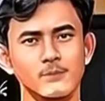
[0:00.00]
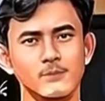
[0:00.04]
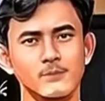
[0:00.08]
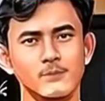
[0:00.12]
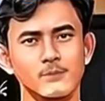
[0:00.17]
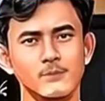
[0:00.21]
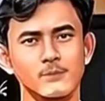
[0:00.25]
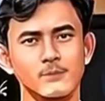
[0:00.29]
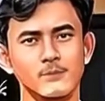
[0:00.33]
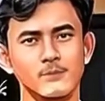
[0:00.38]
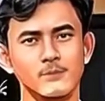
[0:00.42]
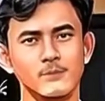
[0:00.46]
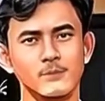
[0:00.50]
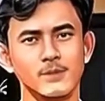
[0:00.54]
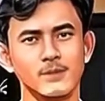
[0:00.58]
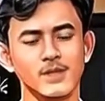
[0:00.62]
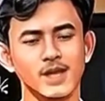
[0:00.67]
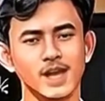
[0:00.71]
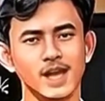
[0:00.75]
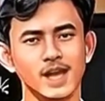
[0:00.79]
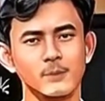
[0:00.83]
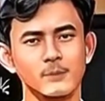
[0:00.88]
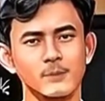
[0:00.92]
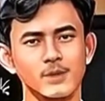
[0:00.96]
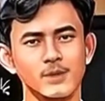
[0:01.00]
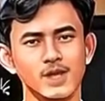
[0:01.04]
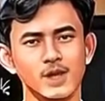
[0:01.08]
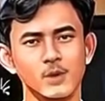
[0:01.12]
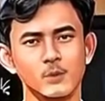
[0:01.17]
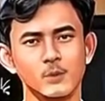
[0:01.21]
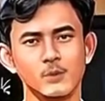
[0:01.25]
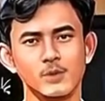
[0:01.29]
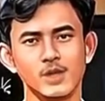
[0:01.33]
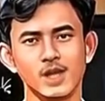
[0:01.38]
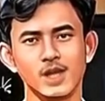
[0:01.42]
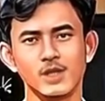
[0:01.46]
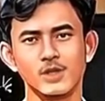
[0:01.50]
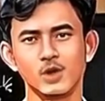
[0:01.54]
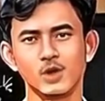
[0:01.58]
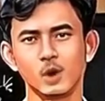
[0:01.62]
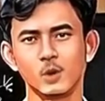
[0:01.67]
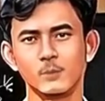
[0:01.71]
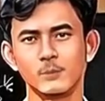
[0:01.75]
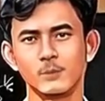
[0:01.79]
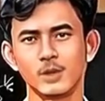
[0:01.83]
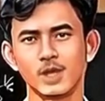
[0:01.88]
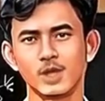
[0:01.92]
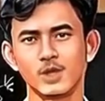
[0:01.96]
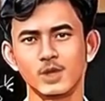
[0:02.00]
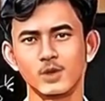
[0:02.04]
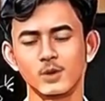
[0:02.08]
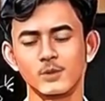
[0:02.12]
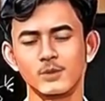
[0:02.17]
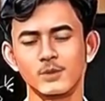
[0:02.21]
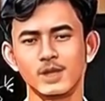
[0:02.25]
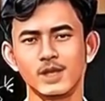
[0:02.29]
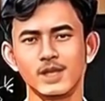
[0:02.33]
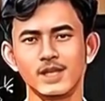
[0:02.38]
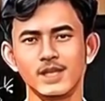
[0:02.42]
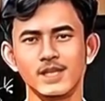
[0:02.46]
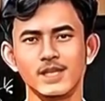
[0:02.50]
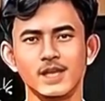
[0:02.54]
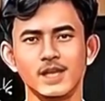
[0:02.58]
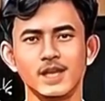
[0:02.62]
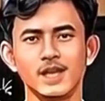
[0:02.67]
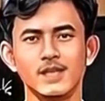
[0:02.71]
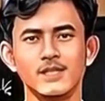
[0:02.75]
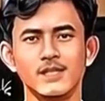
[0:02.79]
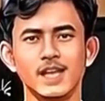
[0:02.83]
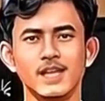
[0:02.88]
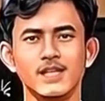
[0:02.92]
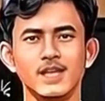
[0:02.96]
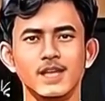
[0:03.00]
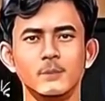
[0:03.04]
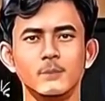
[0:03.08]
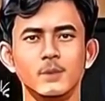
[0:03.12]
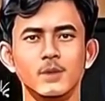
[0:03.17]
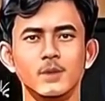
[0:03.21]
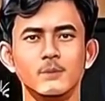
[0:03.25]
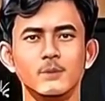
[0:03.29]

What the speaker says: Business continuity and disaster recovery audit.